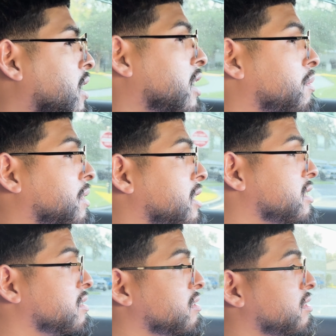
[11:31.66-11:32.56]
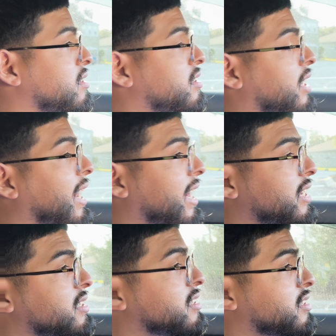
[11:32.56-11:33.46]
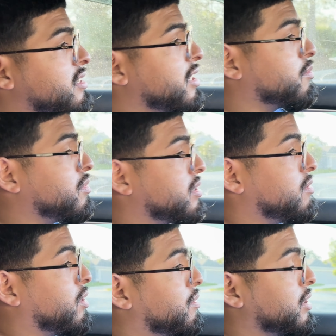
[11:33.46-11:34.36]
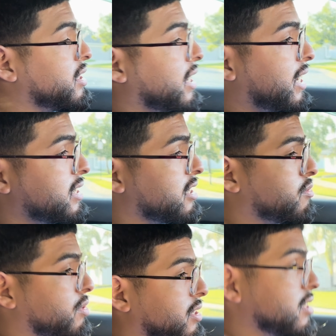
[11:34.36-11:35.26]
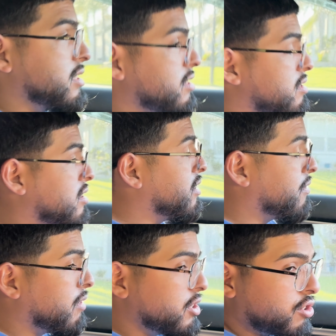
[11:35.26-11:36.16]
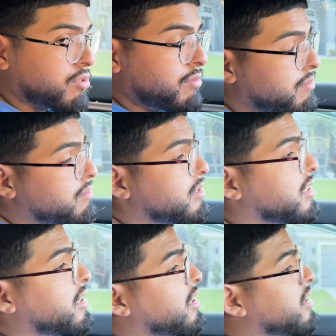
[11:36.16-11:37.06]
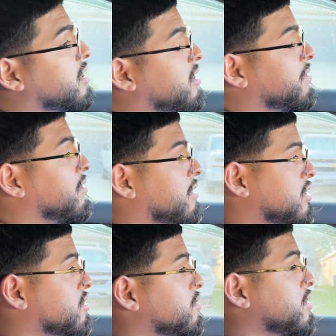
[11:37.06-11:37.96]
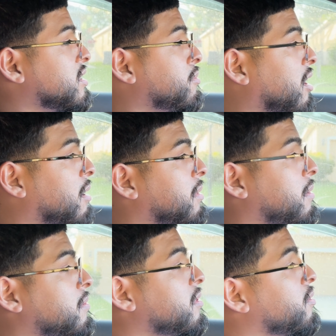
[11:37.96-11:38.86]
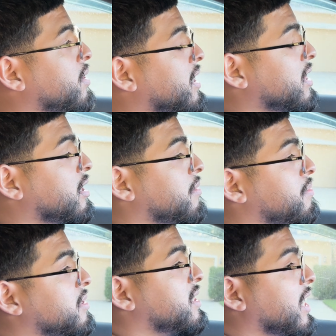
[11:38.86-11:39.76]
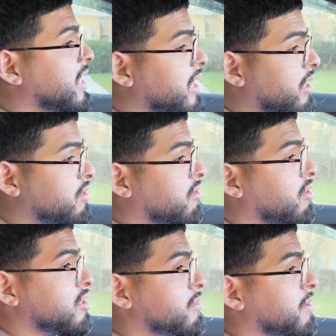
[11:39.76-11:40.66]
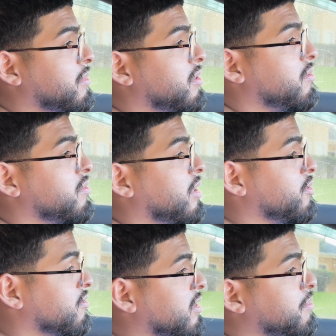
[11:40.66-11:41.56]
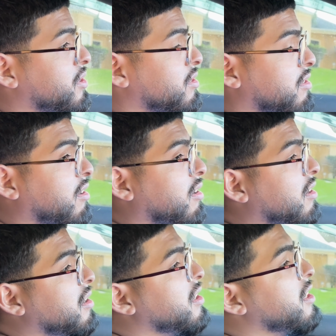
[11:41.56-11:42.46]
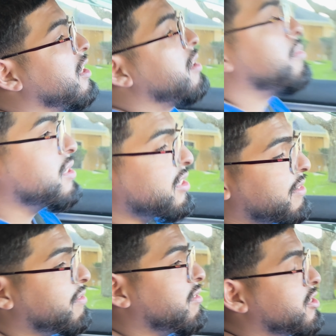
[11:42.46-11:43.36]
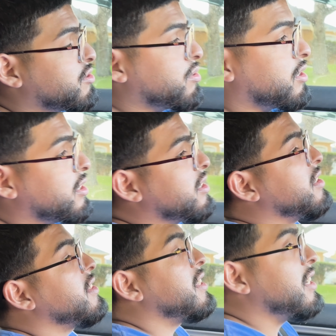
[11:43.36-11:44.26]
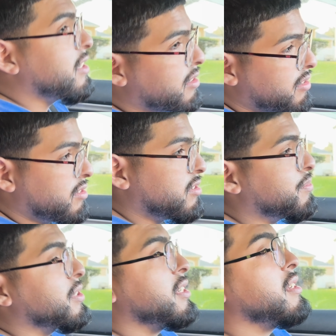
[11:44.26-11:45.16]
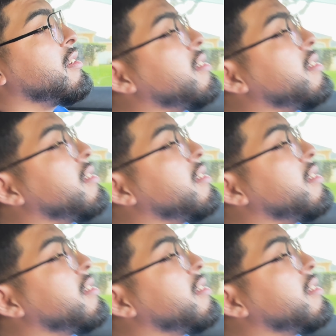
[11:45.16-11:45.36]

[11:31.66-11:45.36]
anyways, the last thing, well, one of the last things was the differential. The differential was a problem. We ended up taking down the cross member that was already put on the car, put the differential on, then to put in